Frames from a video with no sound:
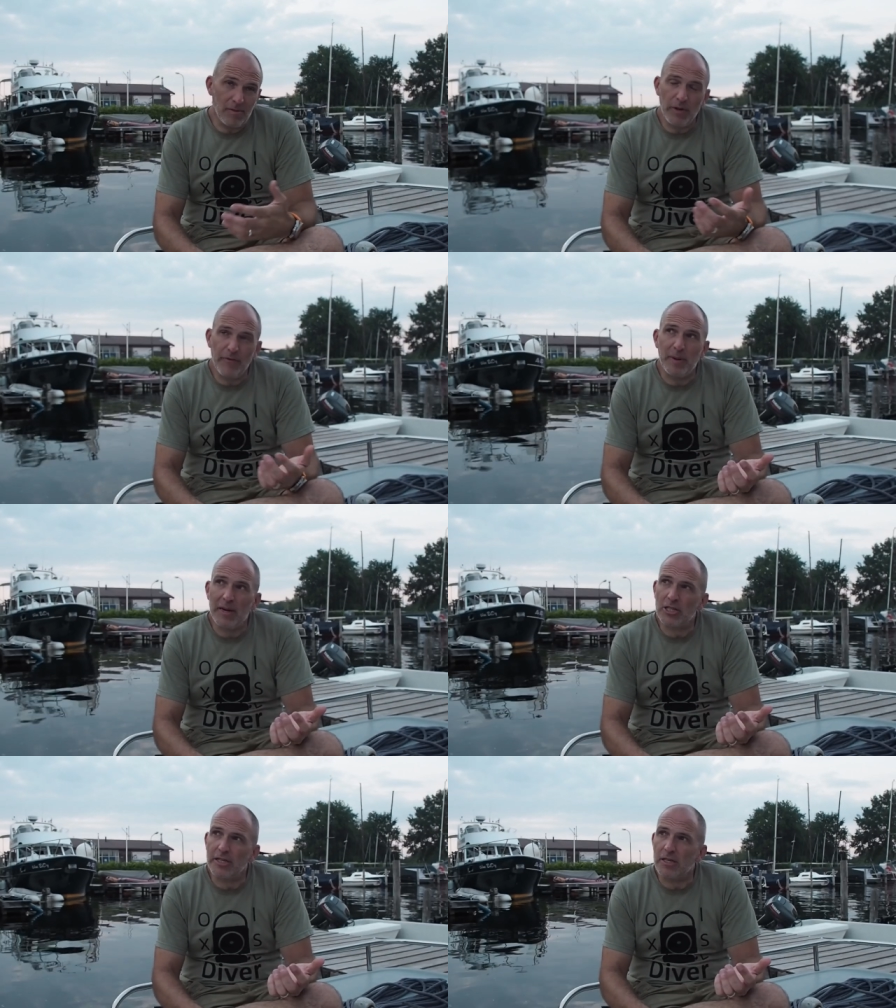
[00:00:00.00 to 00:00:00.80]
We've been
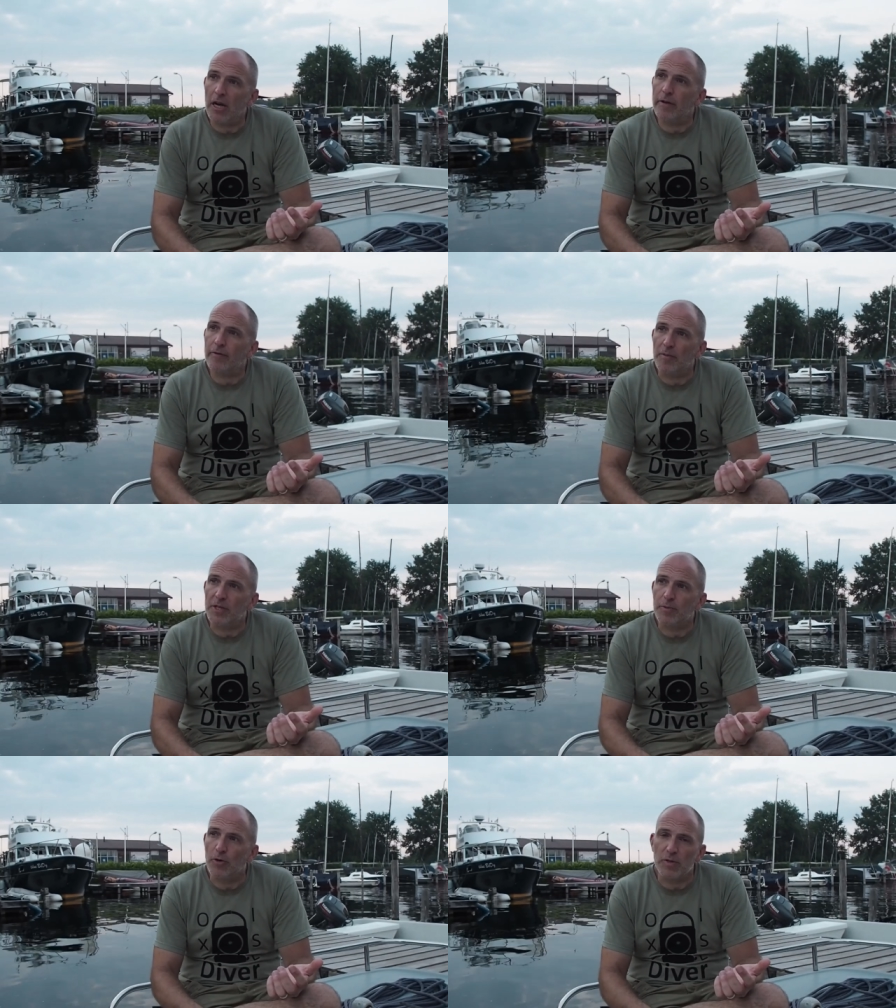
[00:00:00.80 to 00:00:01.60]
actually diving from
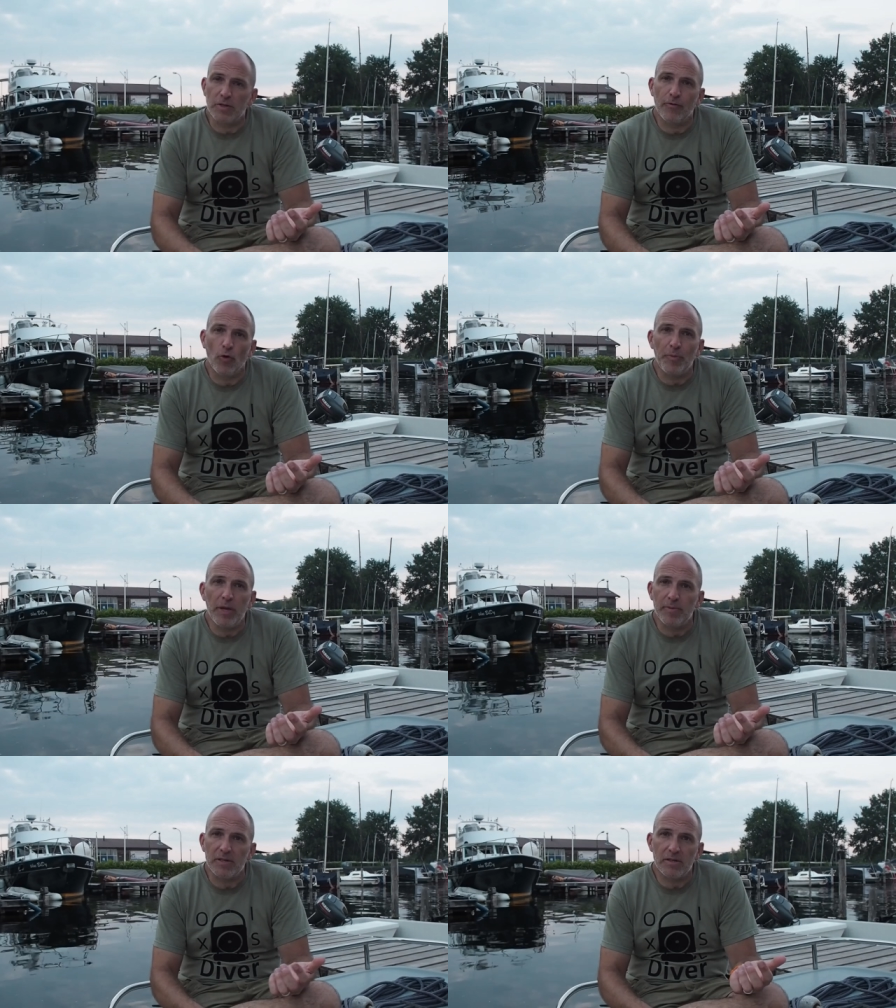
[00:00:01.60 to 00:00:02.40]
this boat with four
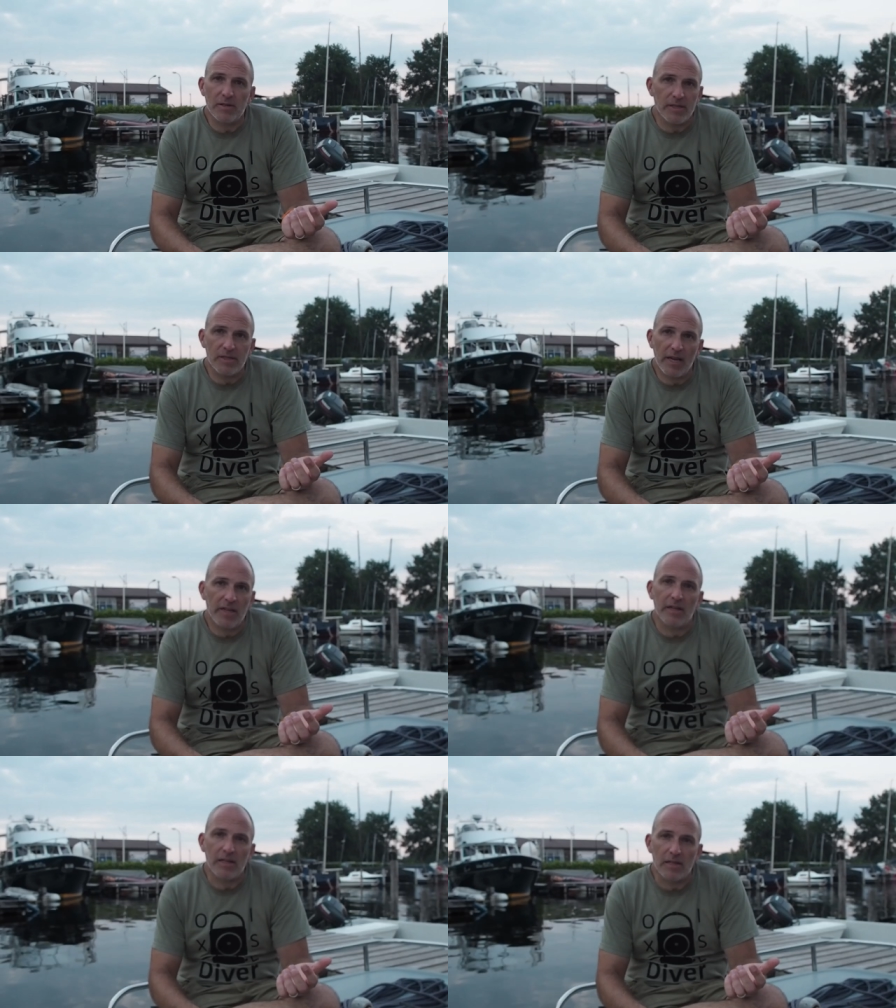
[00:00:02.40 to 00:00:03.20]
people in
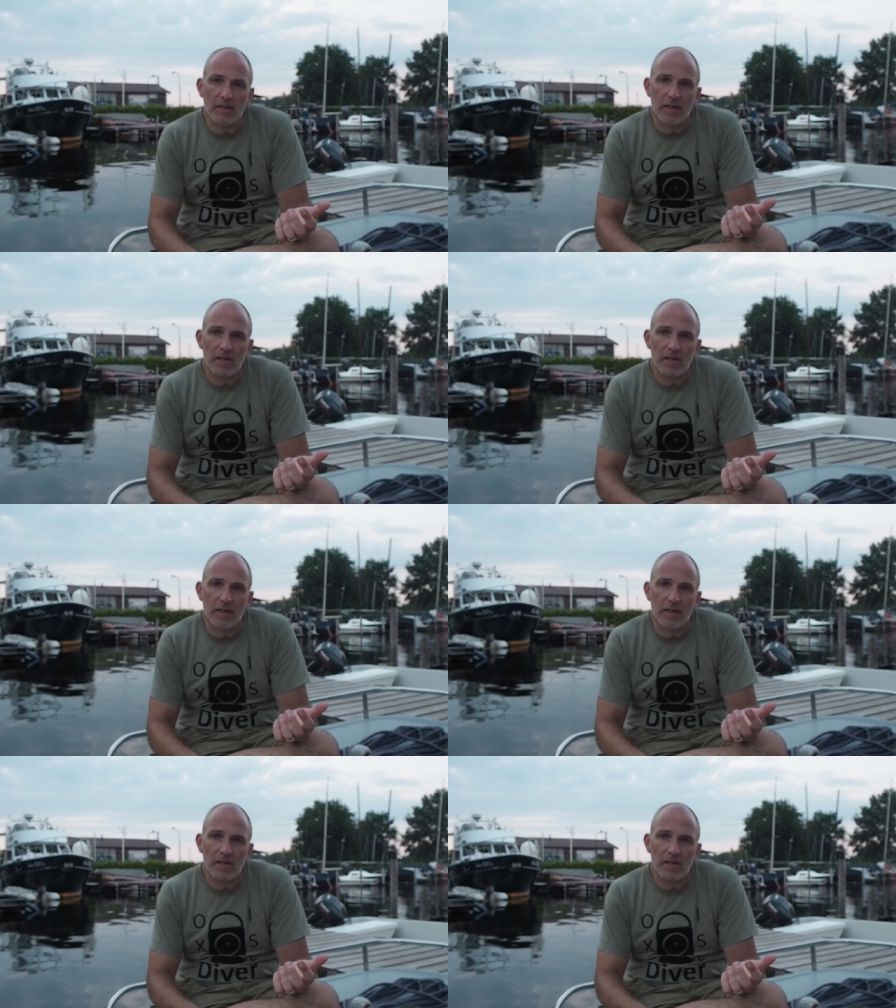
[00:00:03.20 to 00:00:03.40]
technical